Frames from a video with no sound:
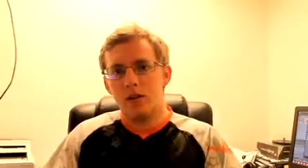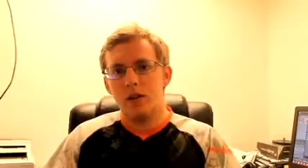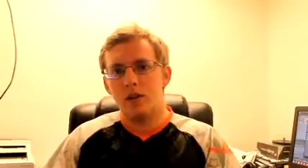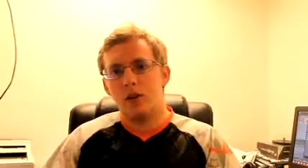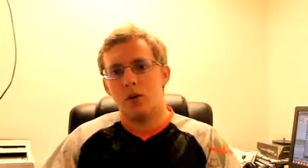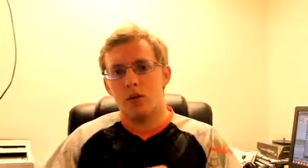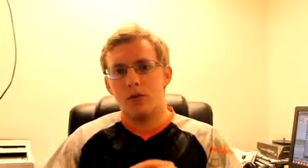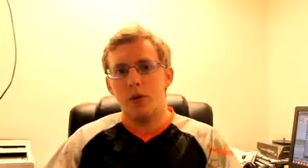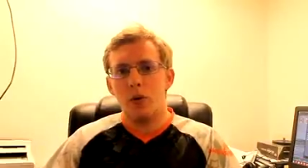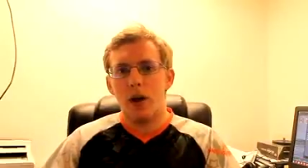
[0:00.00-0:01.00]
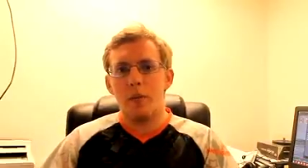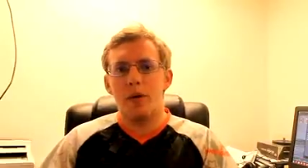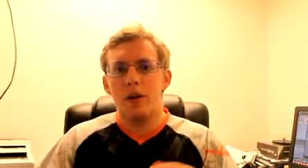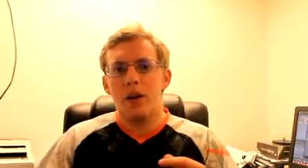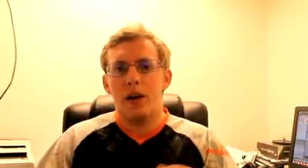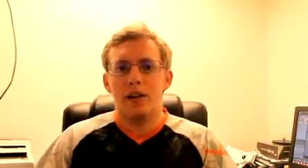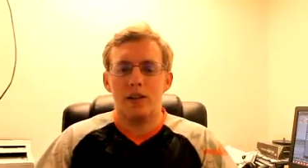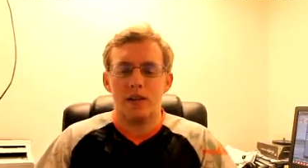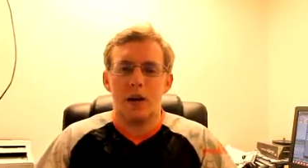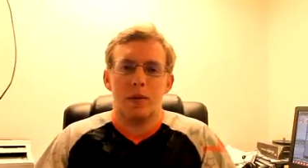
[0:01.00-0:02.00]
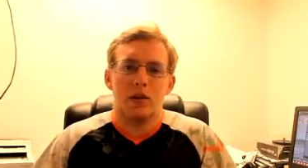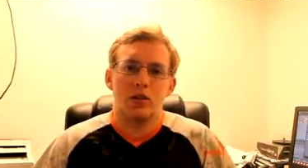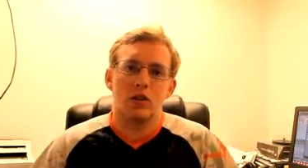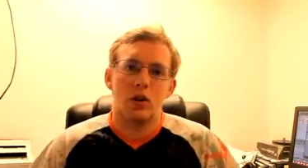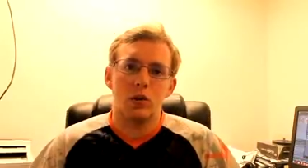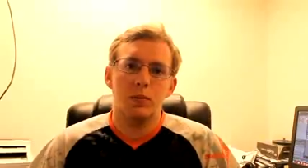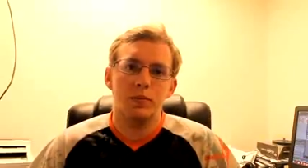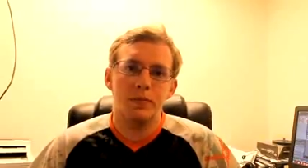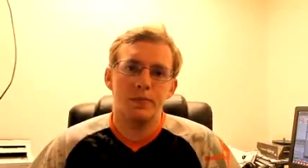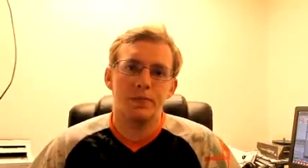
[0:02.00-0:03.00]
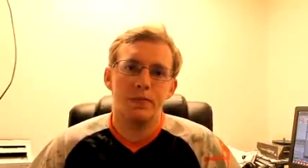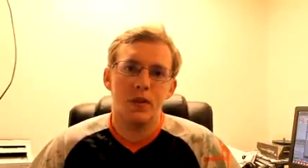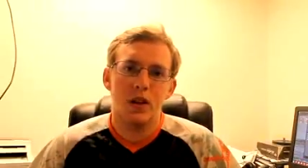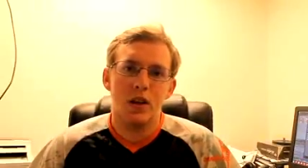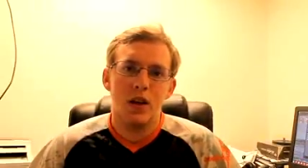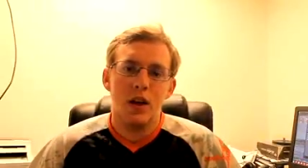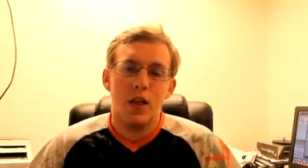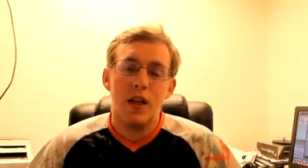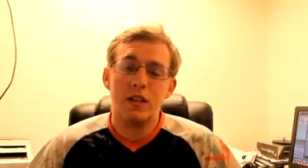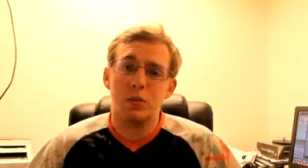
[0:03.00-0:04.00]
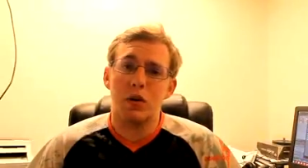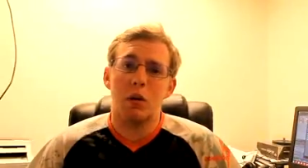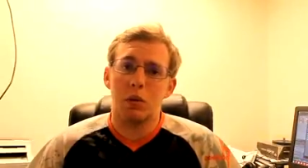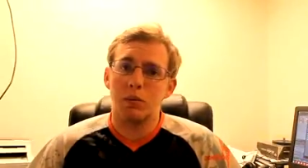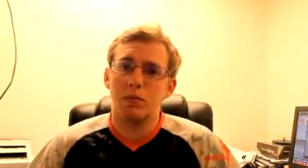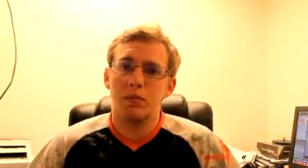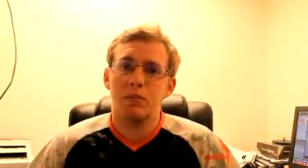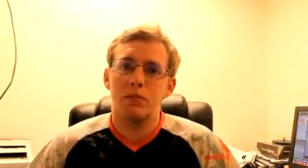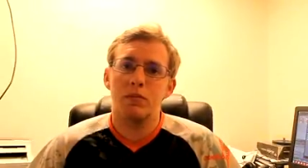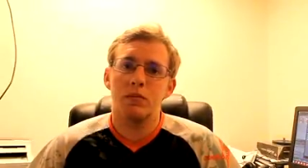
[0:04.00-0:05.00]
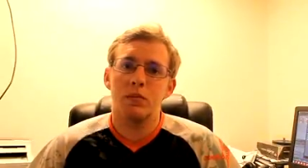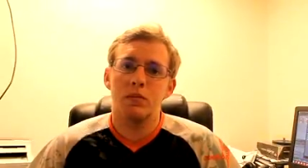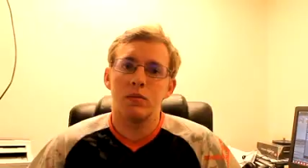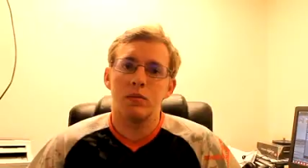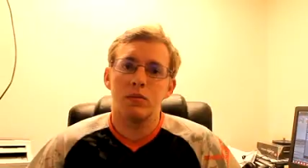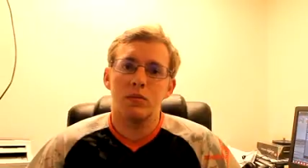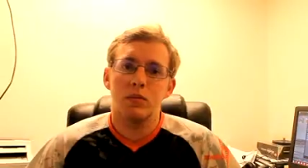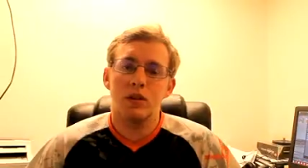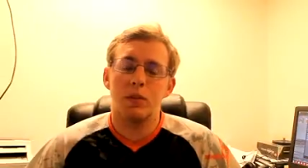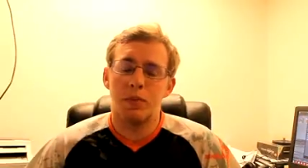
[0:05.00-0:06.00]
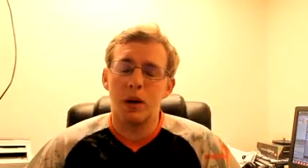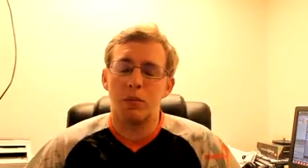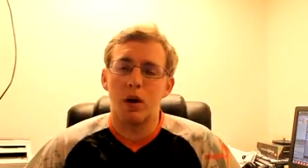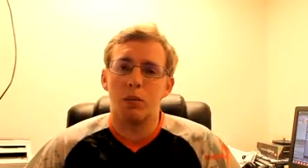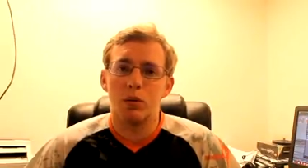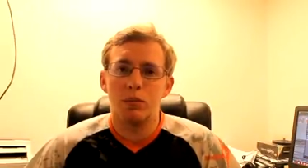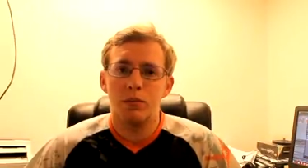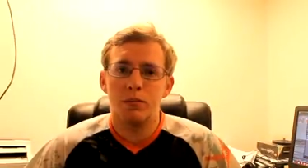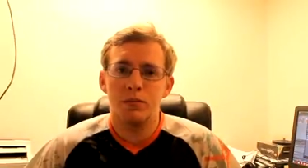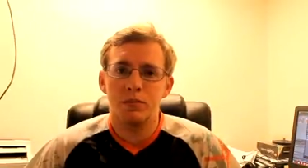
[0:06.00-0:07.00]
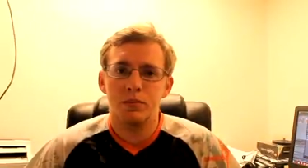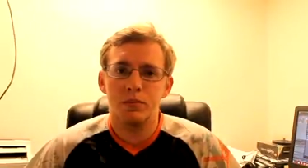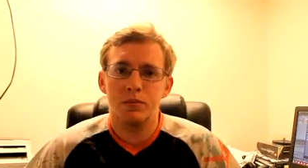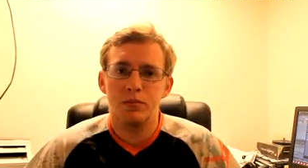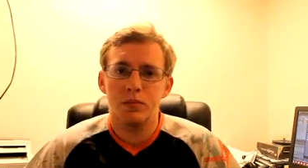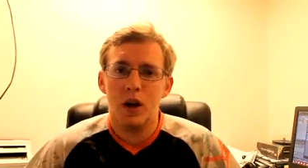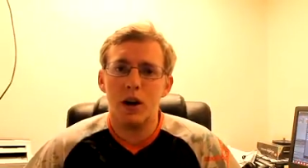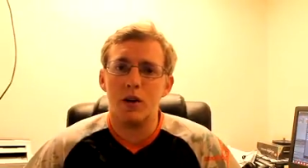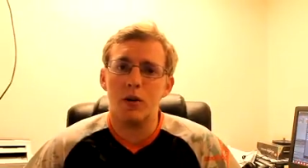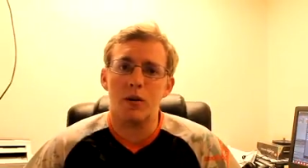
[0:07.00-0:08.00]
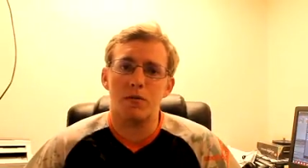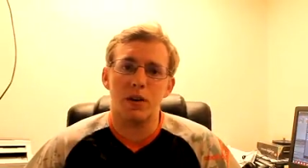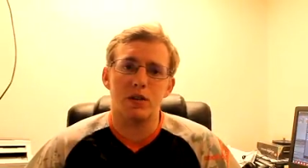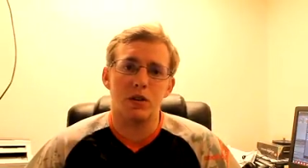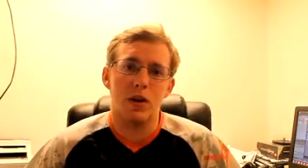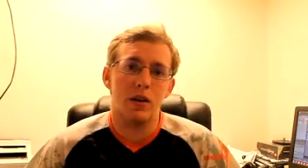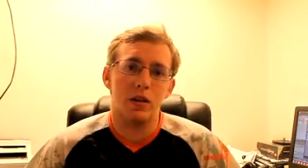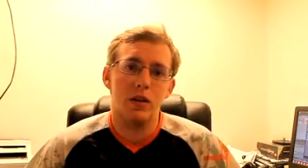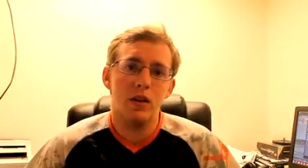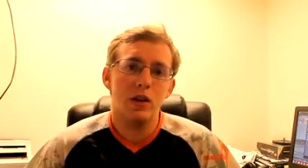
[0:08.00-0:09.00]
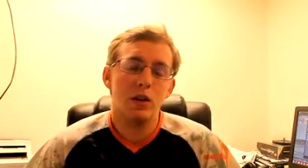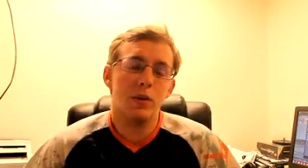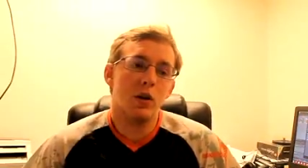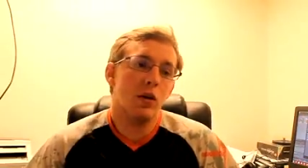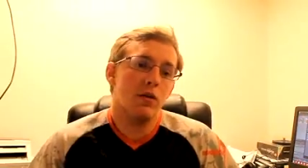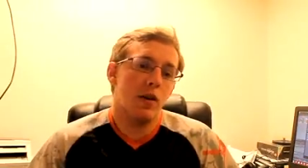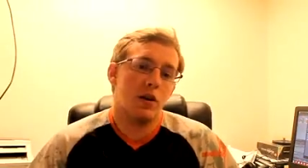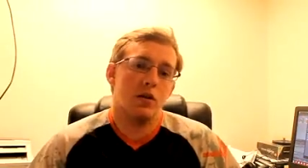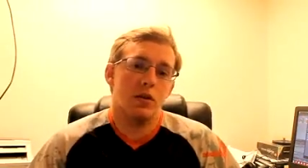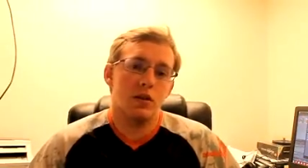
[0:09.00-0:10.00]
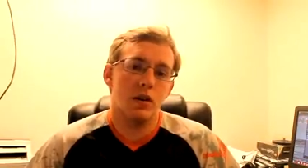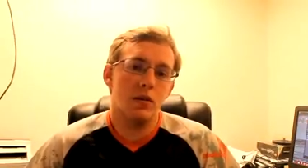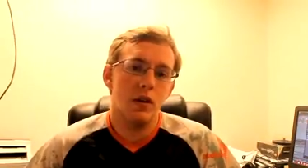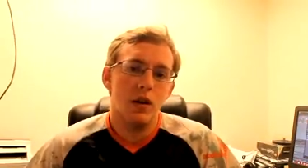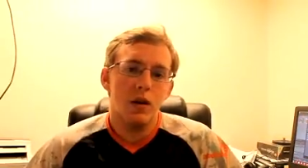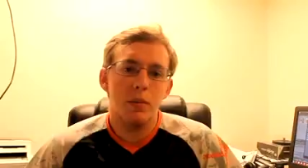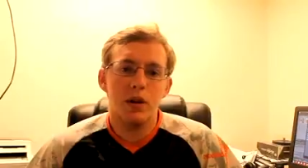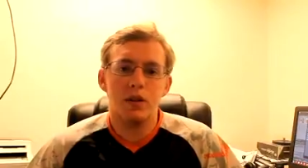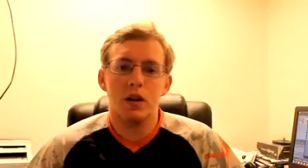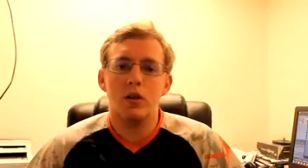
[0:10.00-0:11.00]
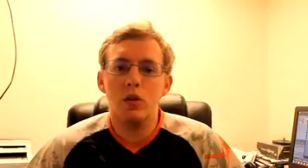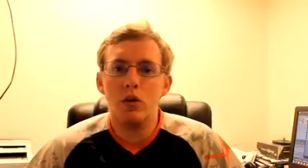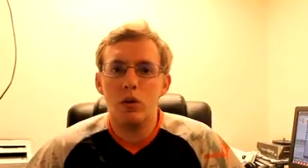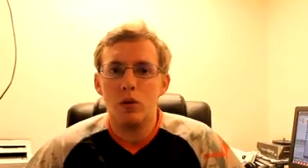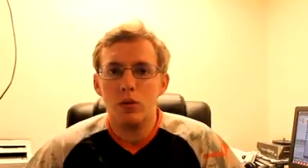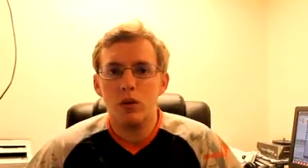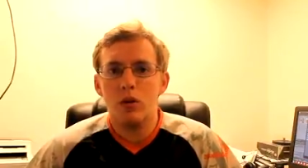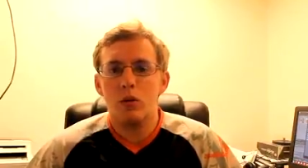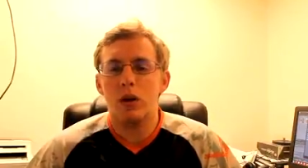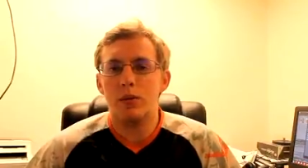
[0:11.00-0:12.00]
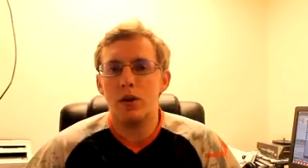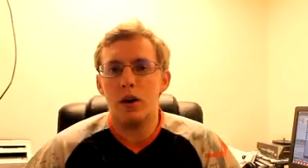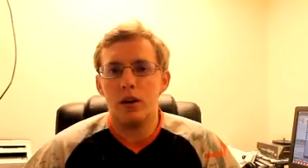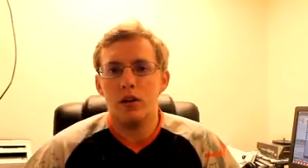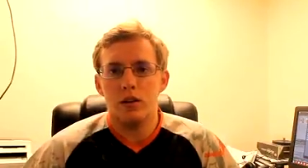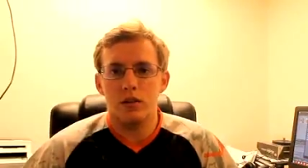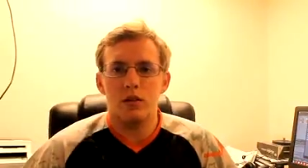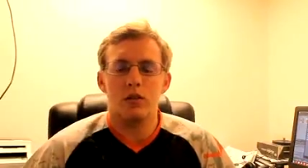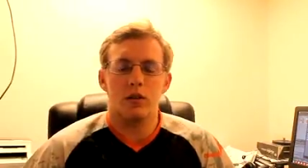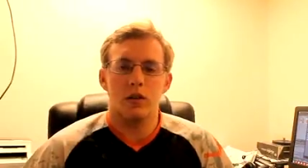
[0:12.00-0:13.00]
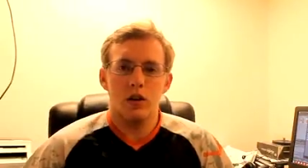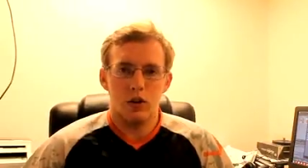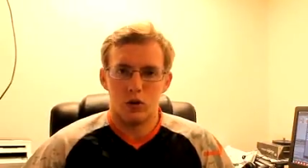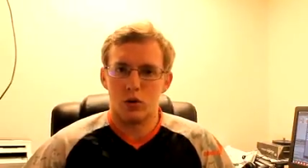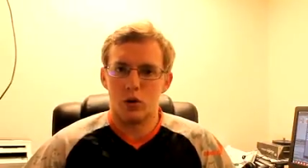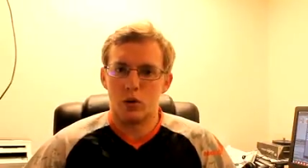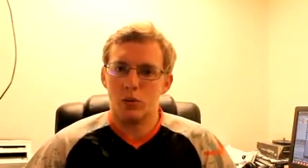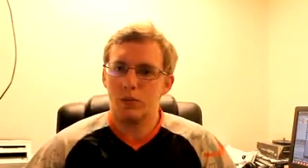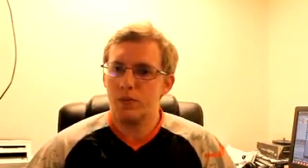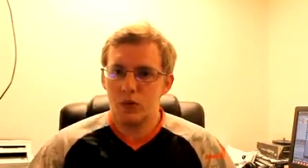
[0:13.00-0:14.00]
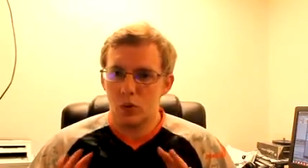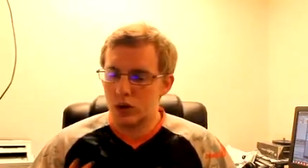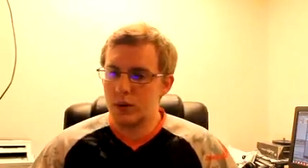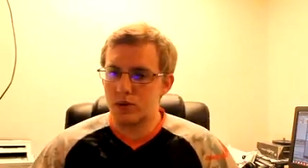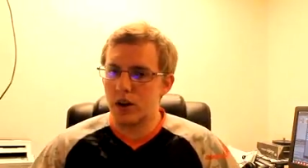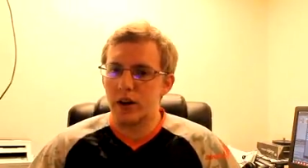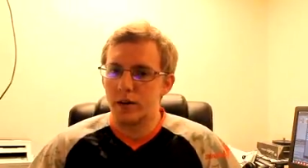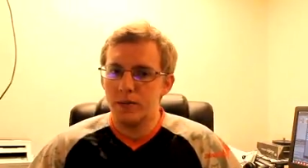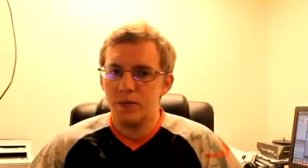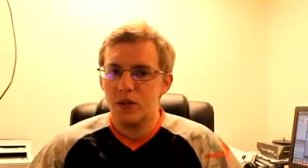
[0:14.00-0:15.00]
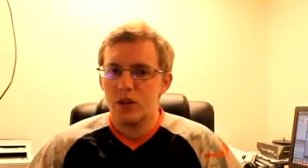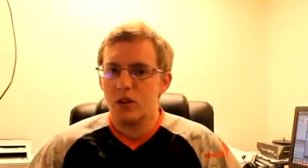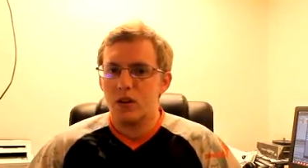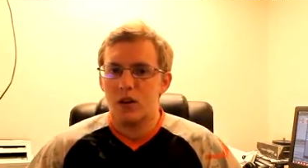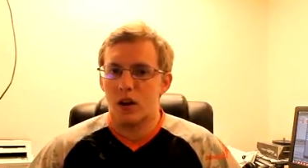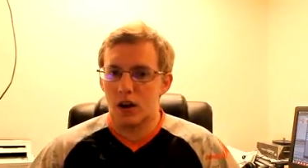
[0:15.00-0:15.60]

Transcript: the button to go to the phone app, and it says app not installed. That's a problem. That's a big problem. I don't know how to fix it directly, so I'm like, okay, factory reset. But he's like, no, we'll keep trying. Or sorry, no, we'll keep trying.